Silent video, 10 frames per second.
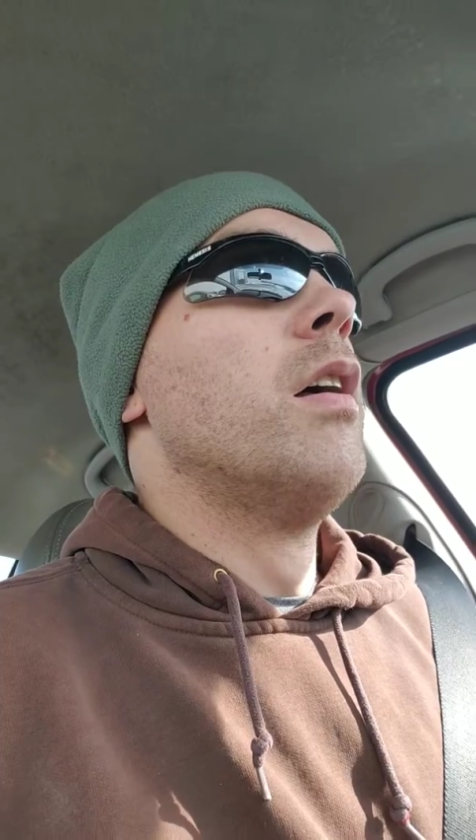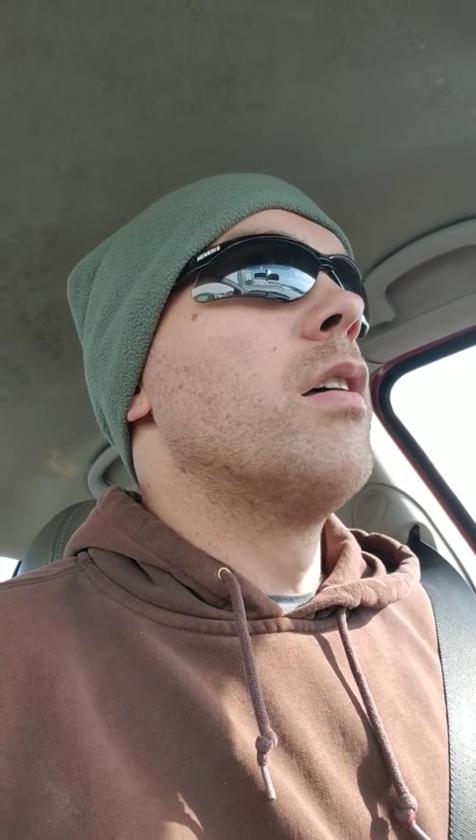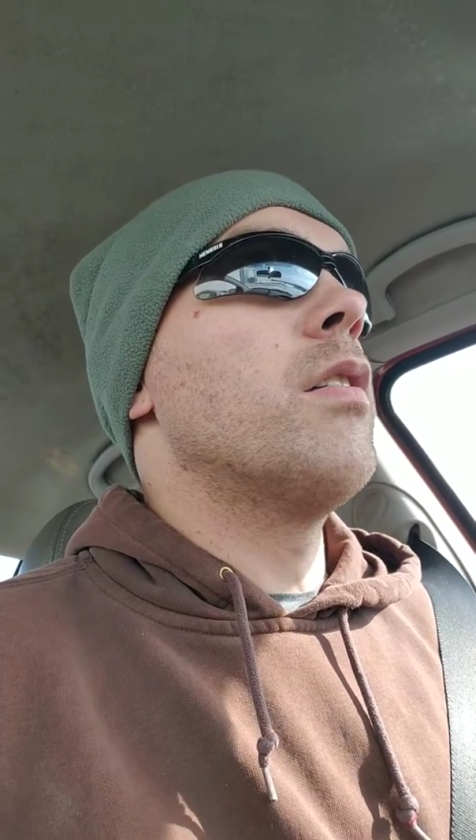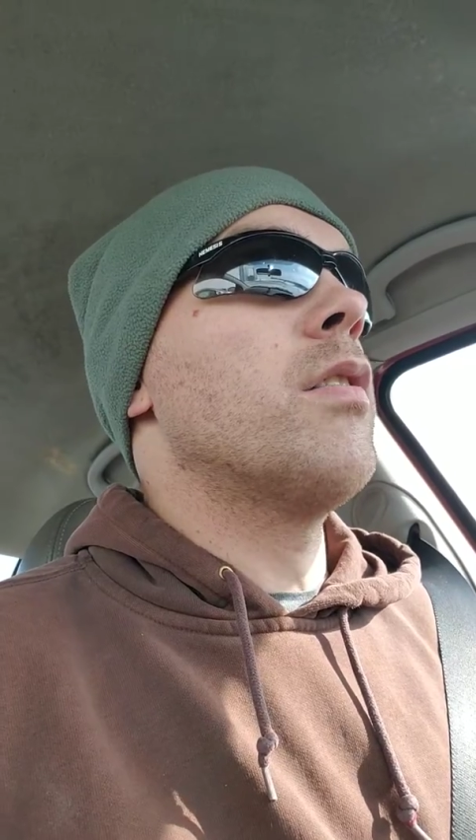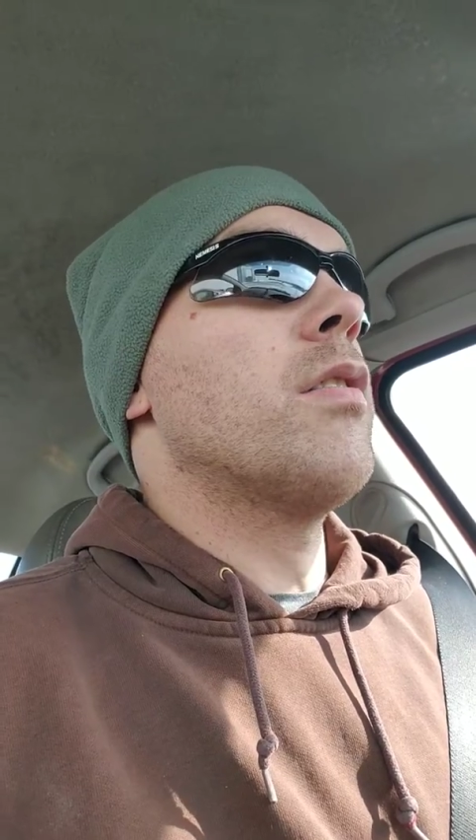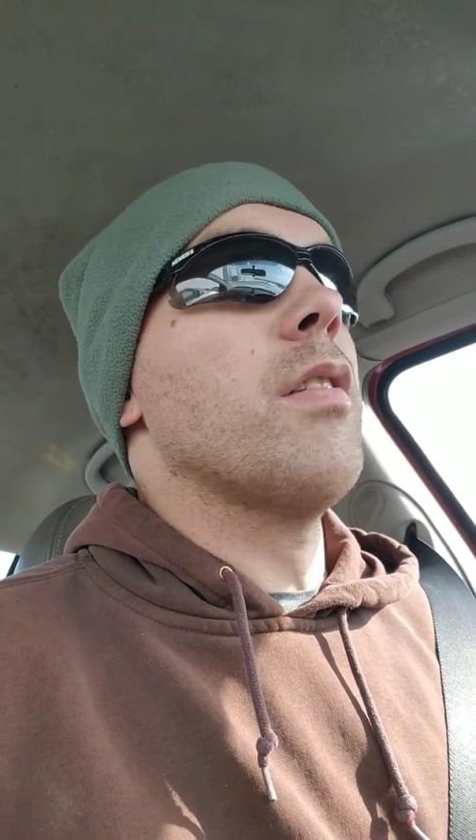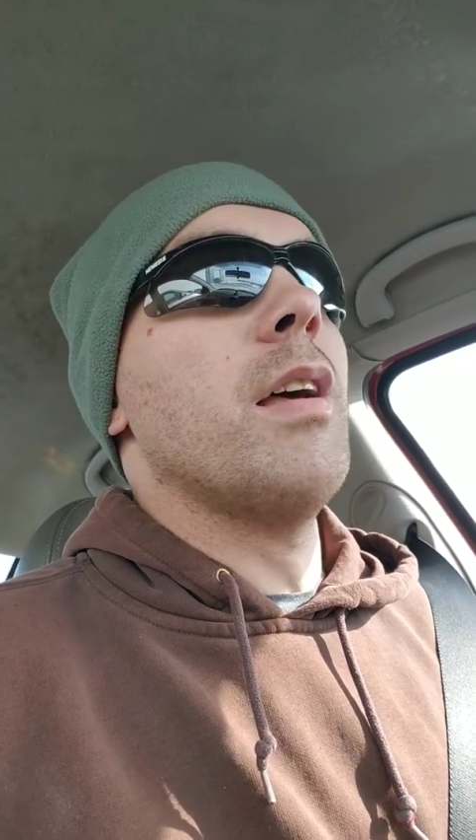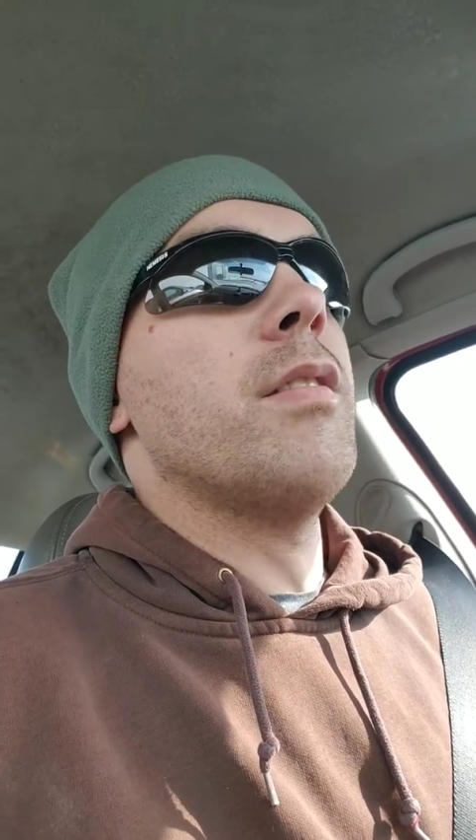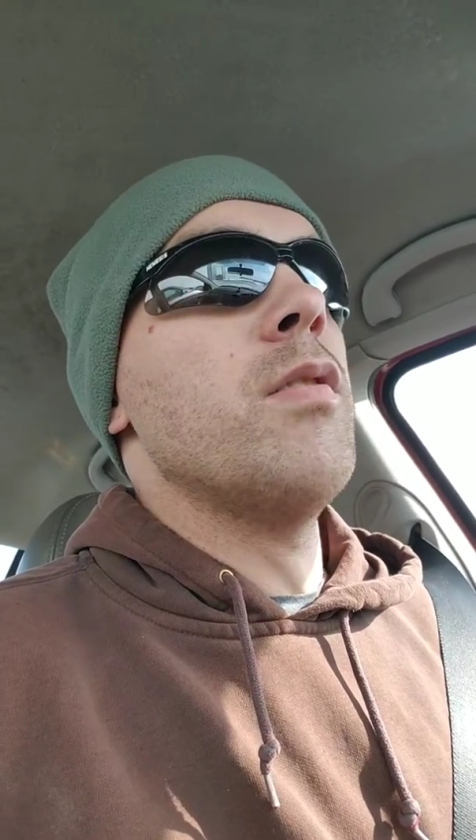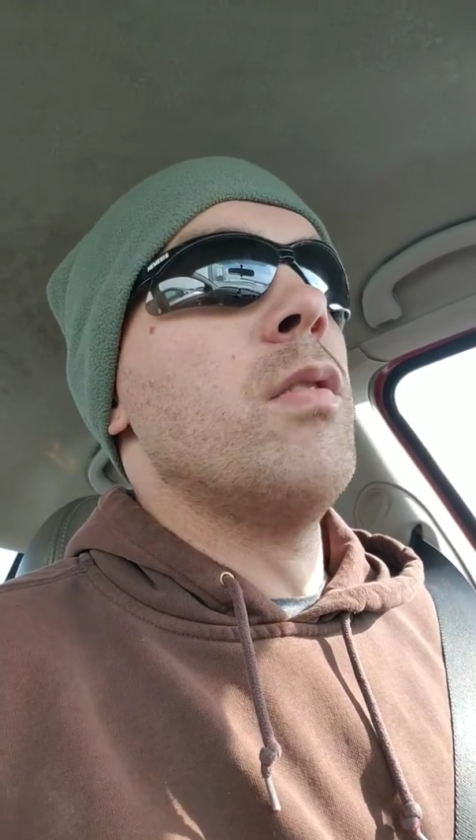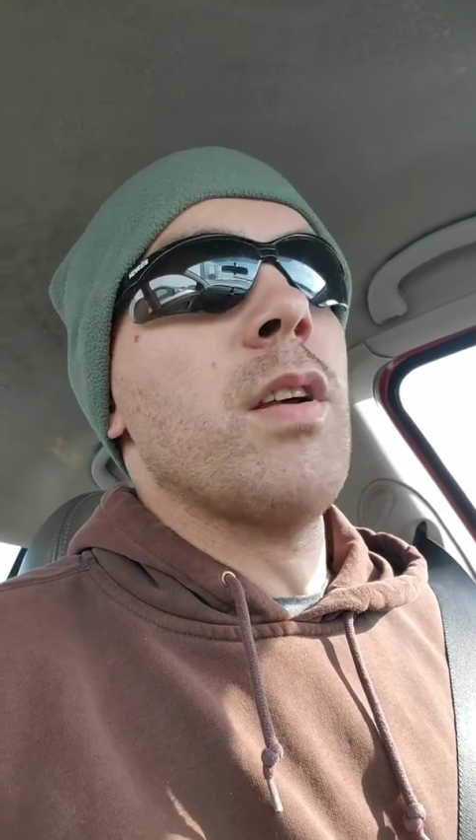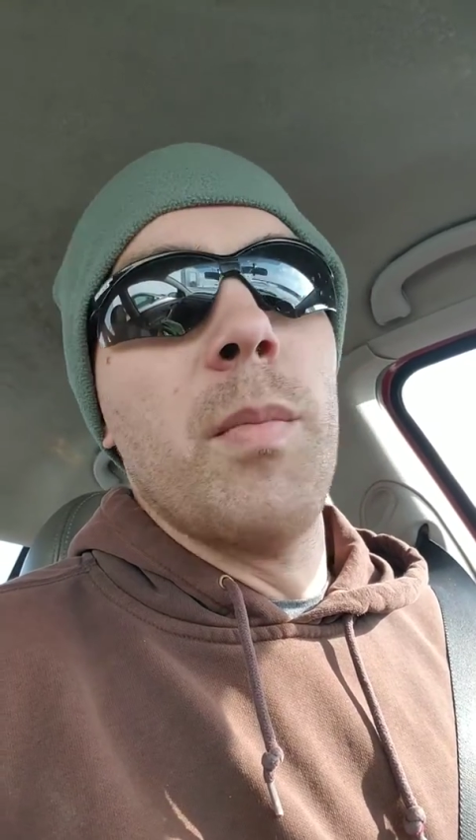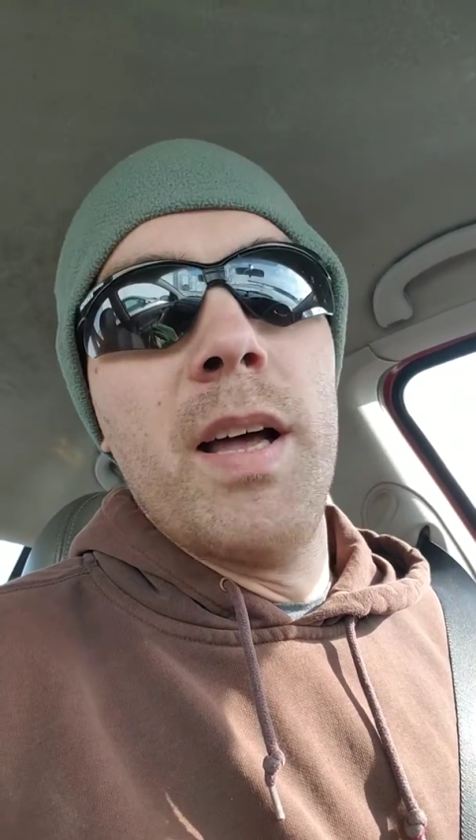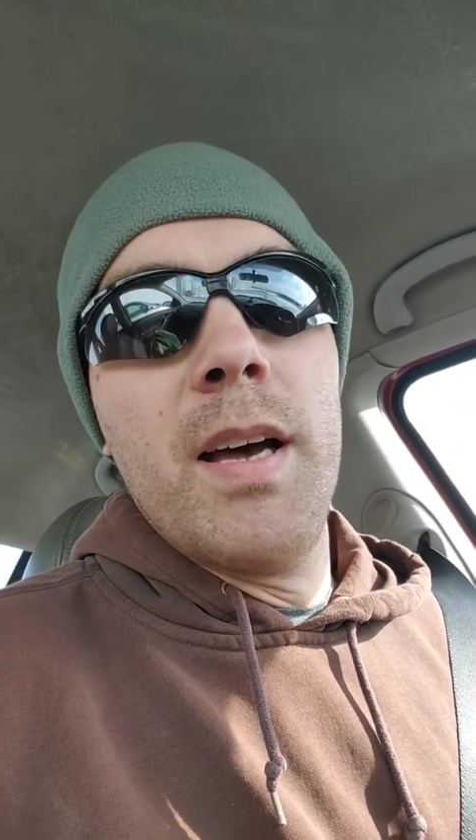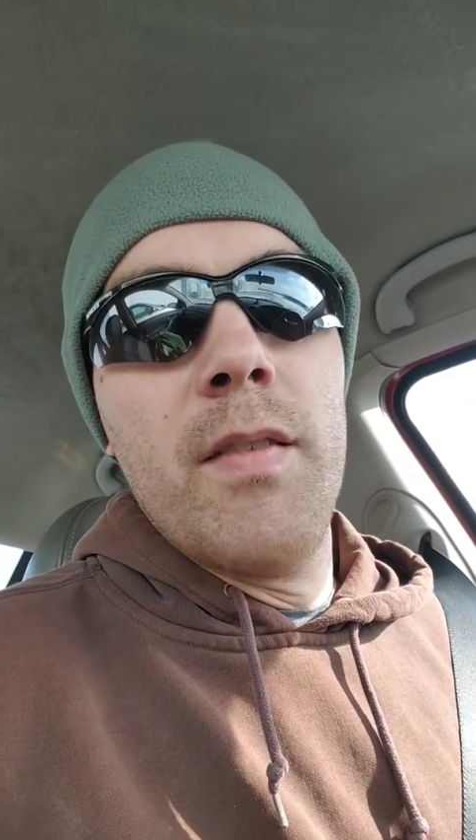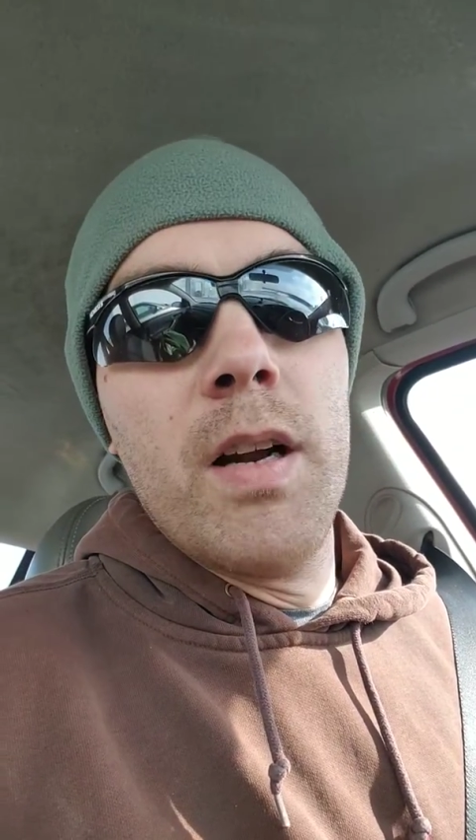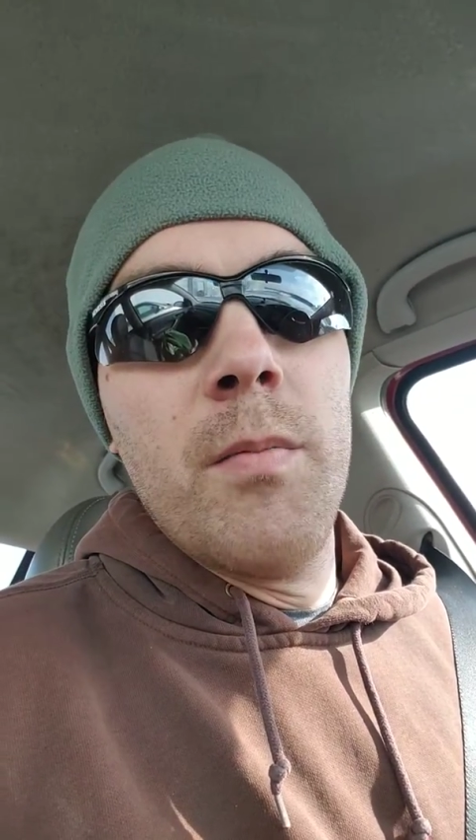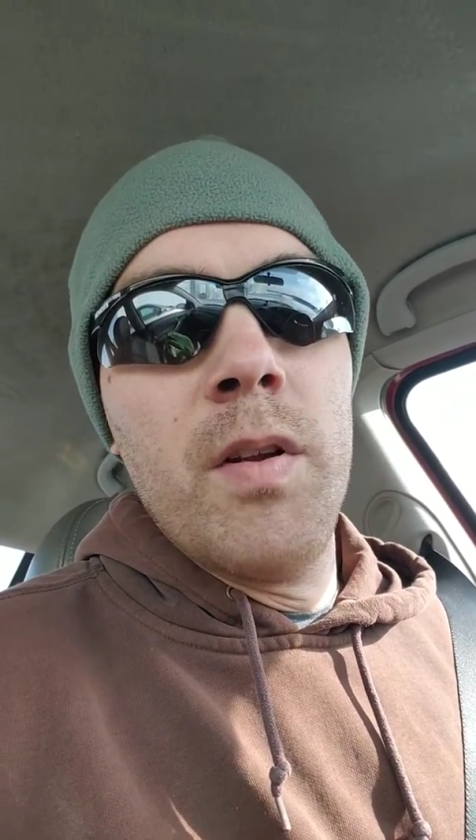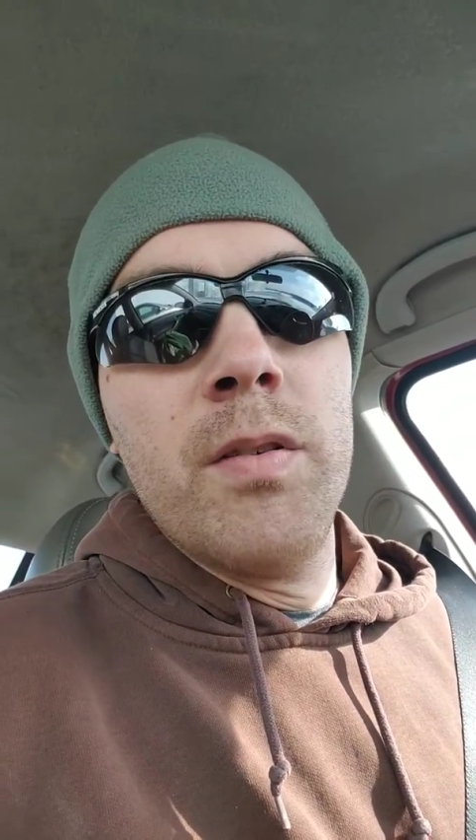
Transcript: because it's like the only time I have that I'm